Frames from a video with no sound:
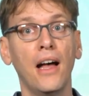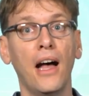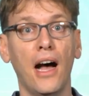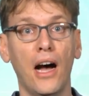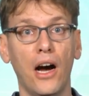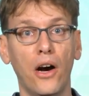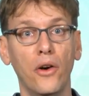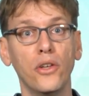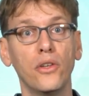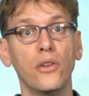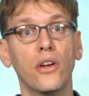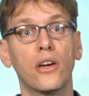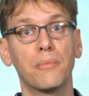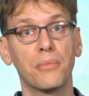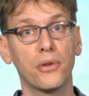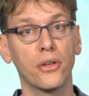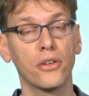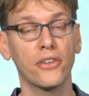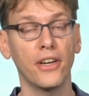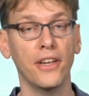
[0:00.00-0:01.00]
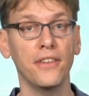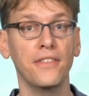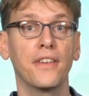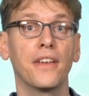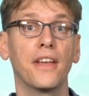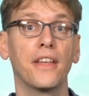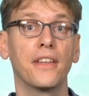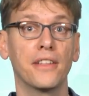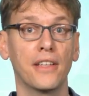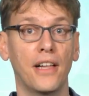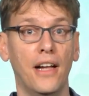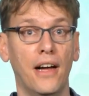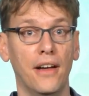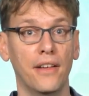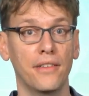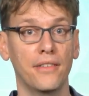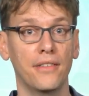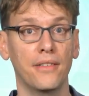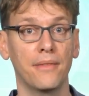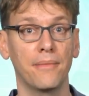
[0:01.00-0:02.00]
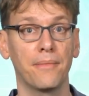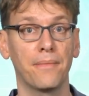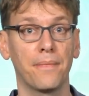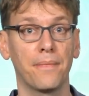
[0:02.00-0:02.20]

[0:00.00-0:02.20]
how you are progressing in class.